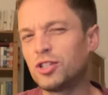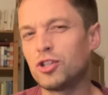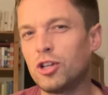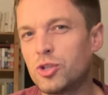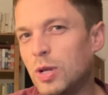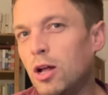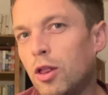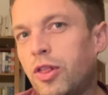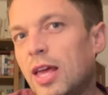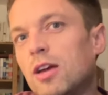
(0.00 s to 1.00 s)
us on to a little
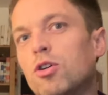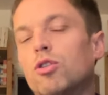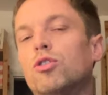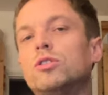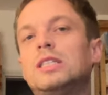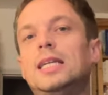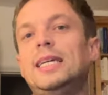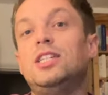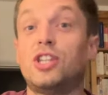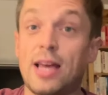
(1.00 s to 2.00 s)
thing called
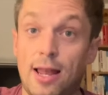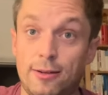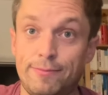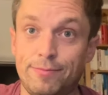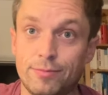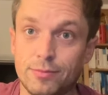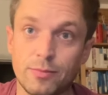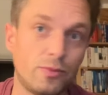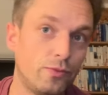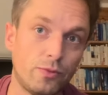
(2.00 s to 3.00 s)
Legionella.
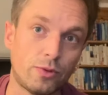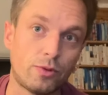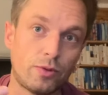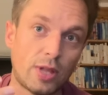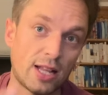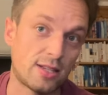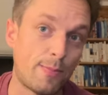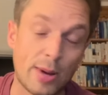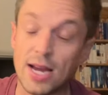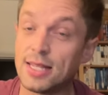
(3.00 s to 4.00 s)
That's a
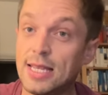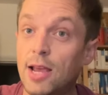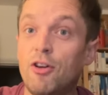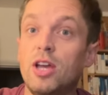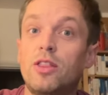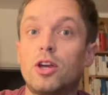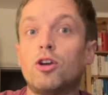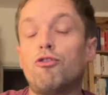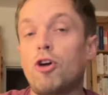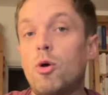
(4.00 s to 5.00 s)
bacteria that
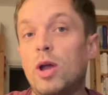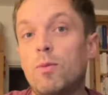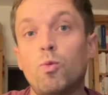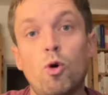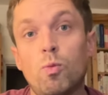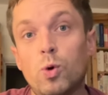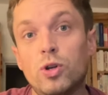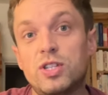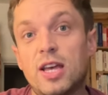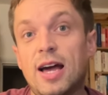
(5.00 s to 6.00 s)
can grow in warm
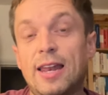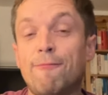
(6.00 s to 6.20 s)
water, and it